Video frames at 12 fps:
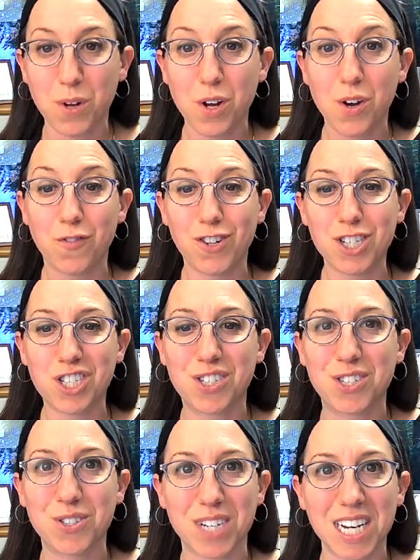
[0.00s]
for a
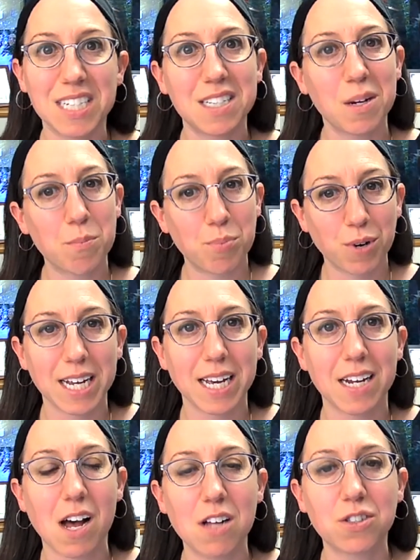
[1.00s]
student to bring
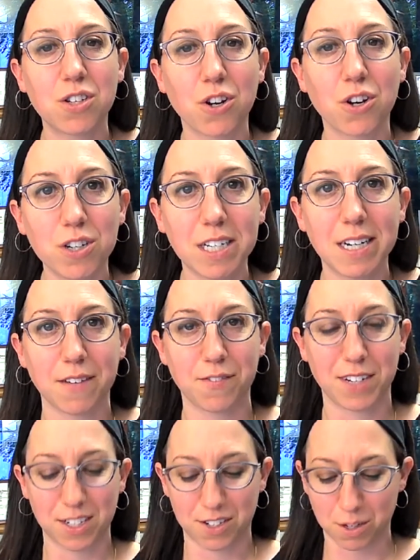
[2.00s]
an alternative
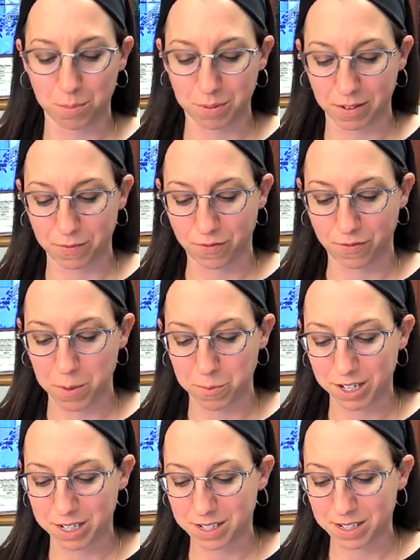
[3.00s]
interpretive
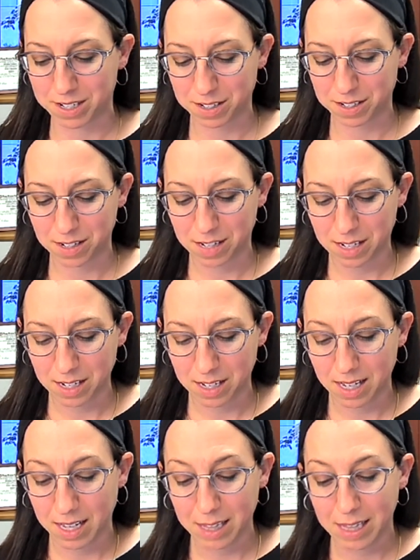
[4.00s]
framework.
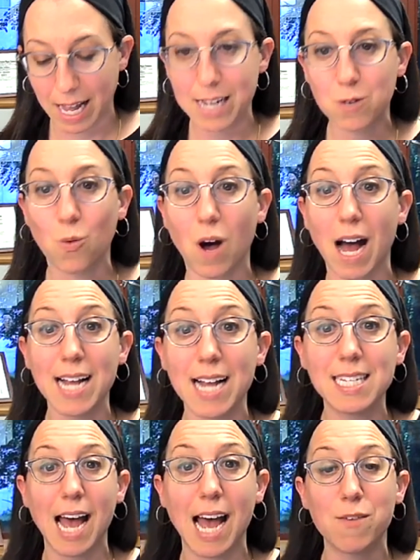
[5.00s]
Likewise,
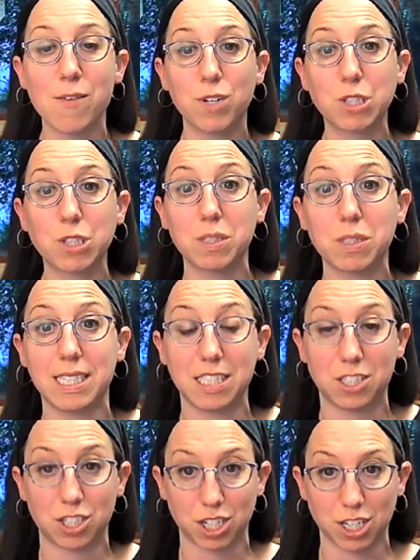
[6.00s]
I have worked with
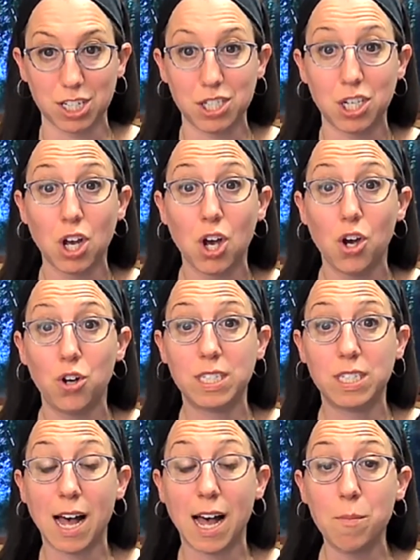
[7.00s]
teachers who
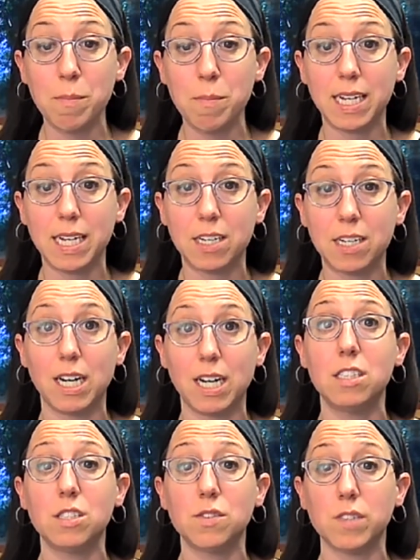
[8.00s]
tell me in our
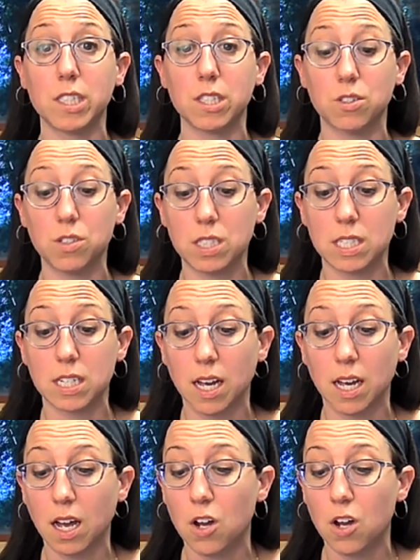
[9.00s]
interviews,
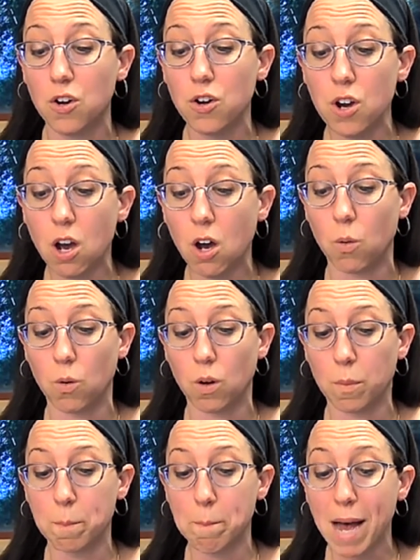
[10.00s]
no,
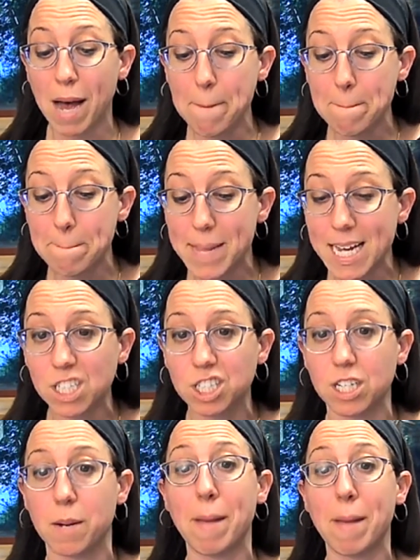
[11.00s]
my
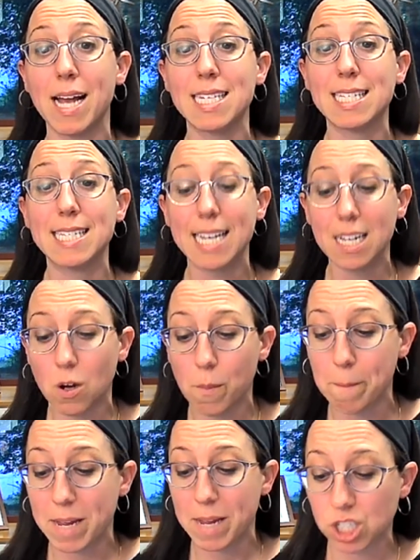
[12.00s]
mission, my single
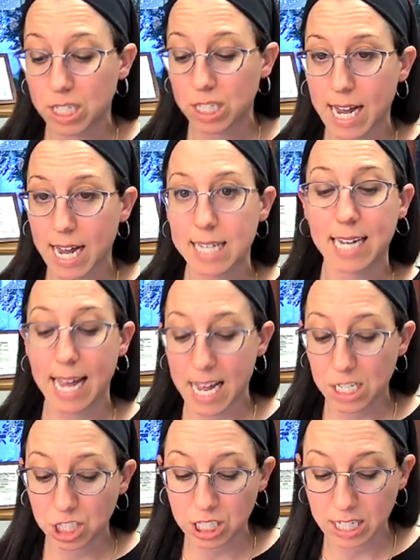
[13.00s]
mission as an
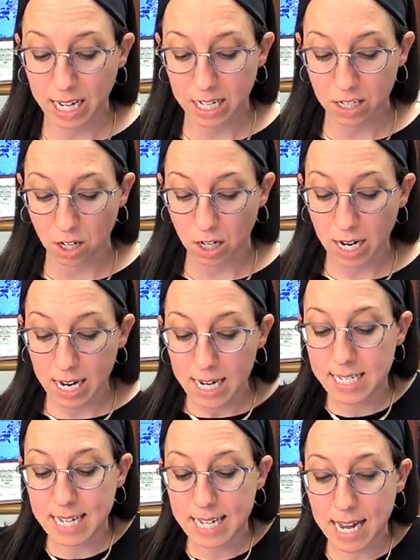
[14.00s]
educator
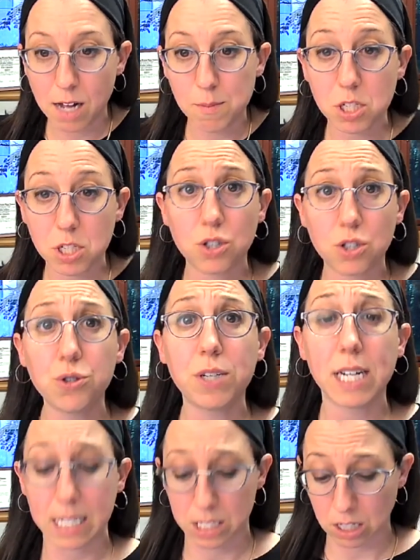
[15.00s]
is to help
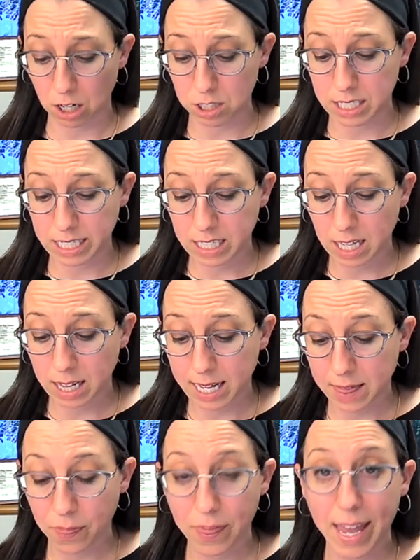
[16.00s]
students
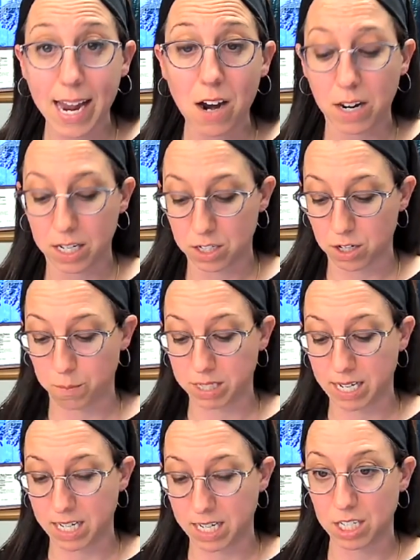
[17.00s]
articulate their
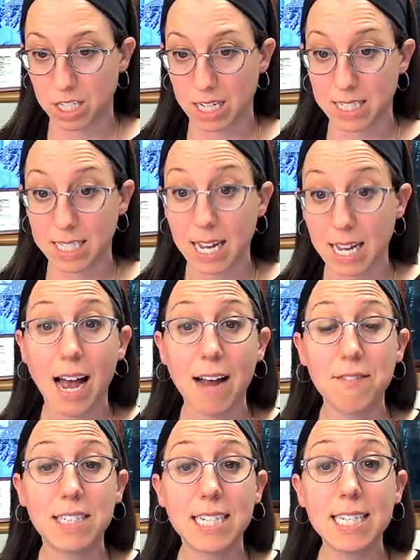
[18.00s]
interpretations. I've
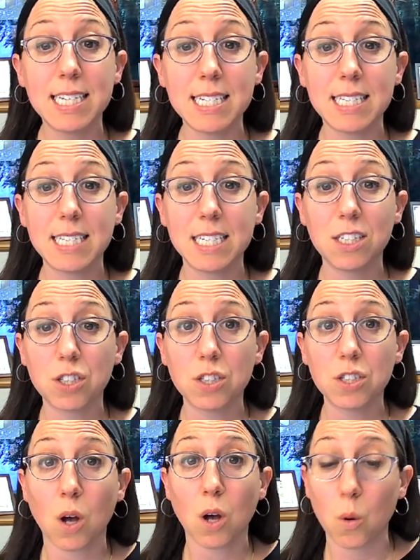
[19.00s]
seen these teachers
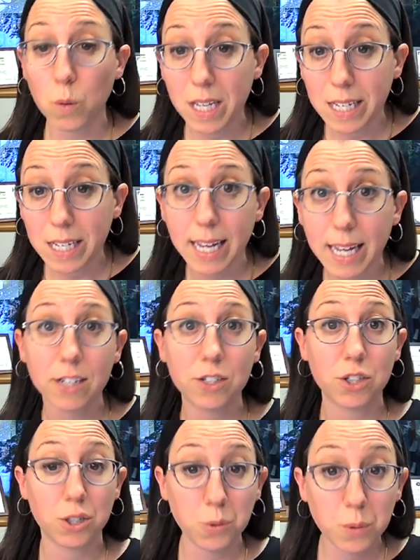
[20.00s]
a week in,
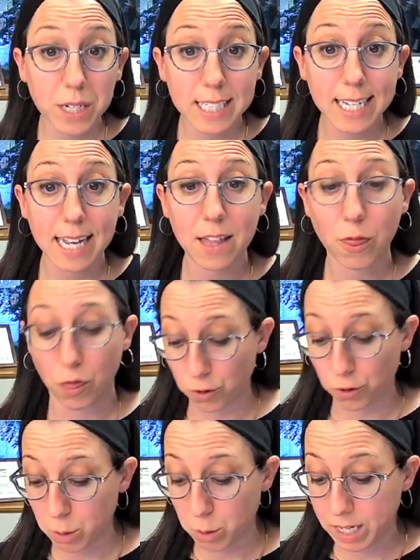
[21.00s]
2 weeks in,
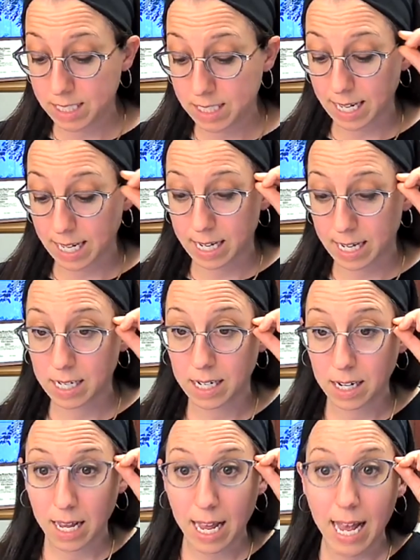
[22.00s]
3 weeks in.
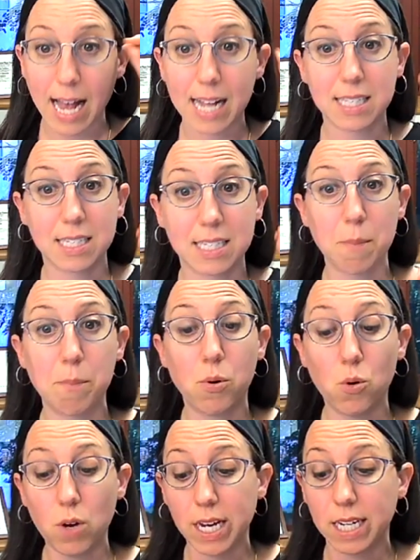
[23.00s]
At some
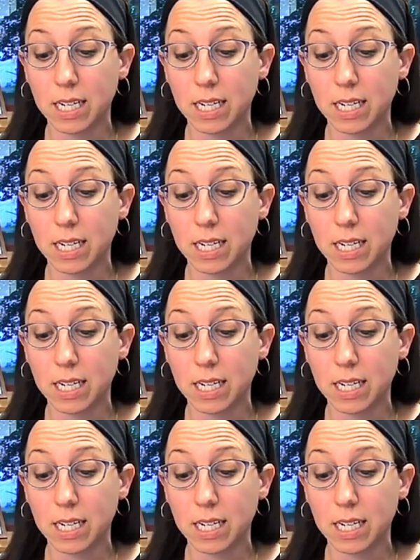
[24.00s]
point,